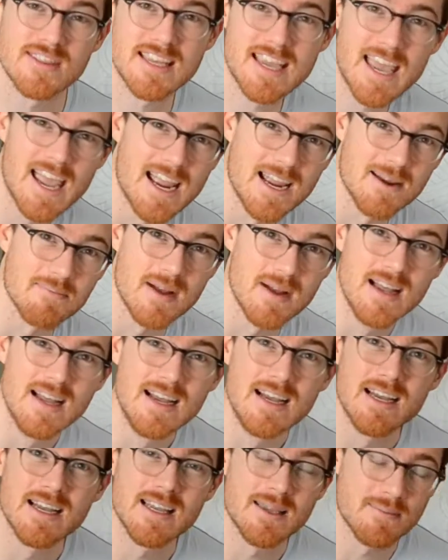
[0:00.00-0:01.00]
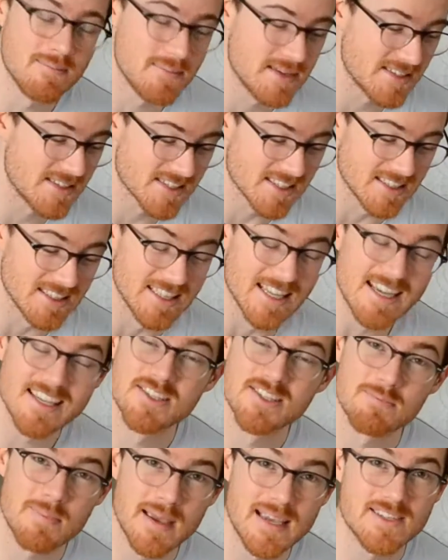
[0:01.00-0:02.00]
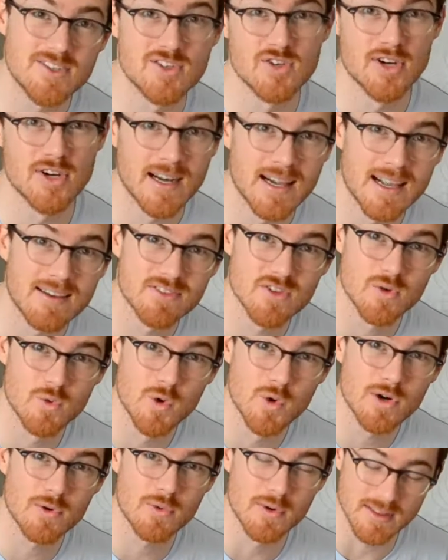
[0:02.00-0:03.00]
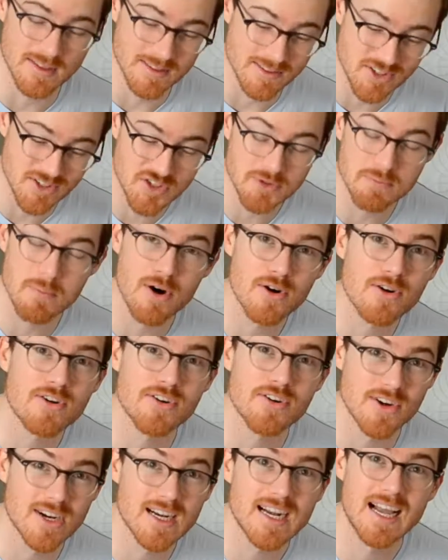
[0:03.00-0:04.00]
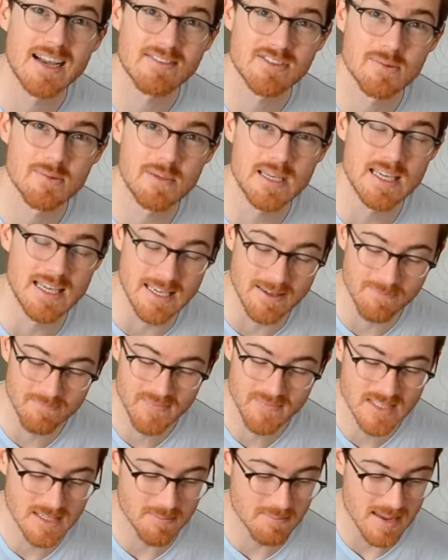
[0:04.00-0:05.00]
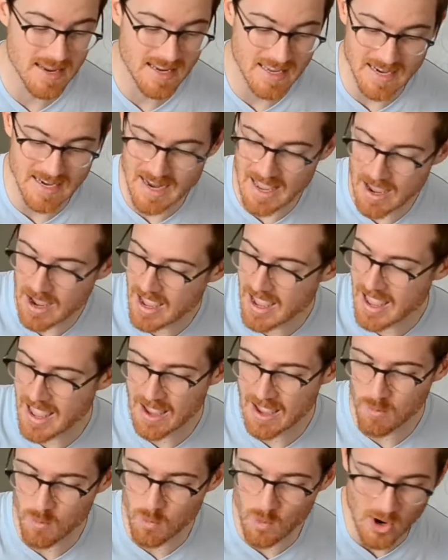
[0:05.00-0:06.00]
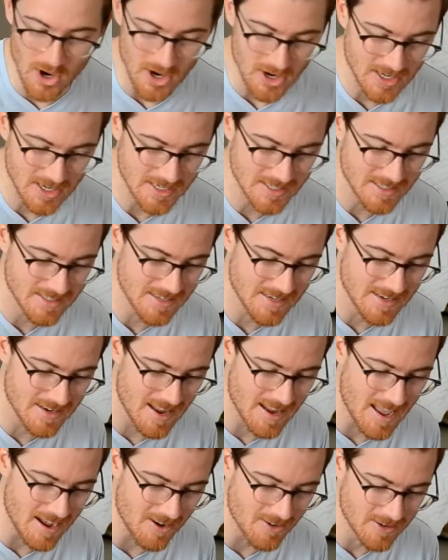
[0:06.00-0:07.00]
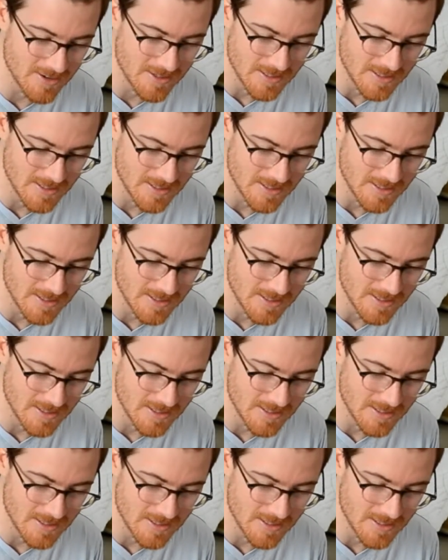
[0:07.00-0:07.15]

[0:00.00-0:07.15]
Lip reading: in the game, it means the less space you're going to have to work with and the smarter you're going to have to be to make it work. Now,